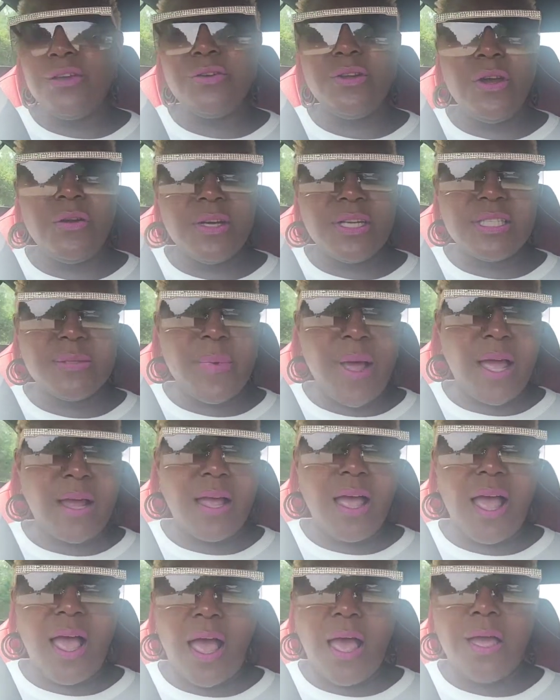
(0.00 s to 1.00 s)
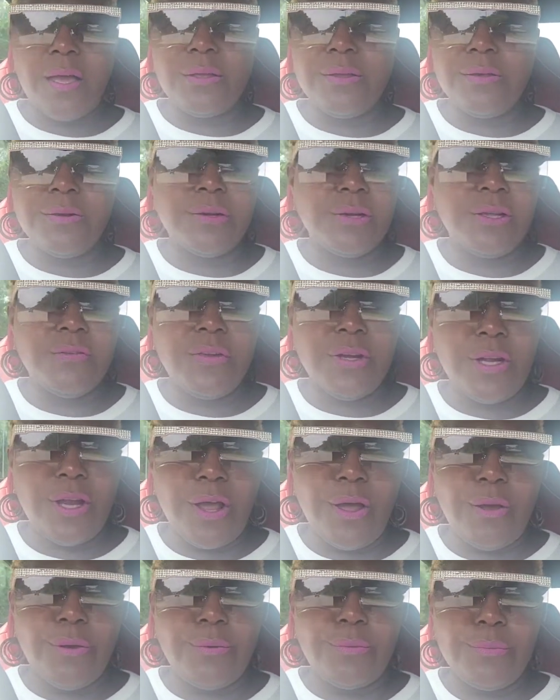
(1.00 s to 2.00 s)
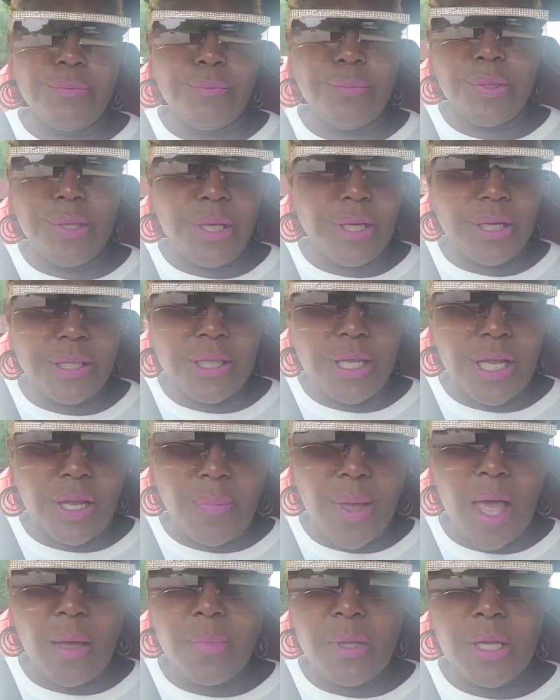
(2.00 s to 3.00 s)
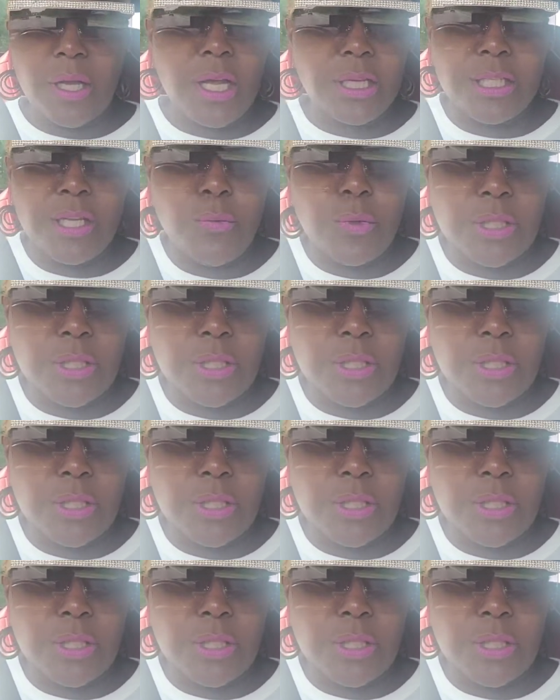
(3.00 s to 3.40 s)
you know this my car? You don't even know anything about me because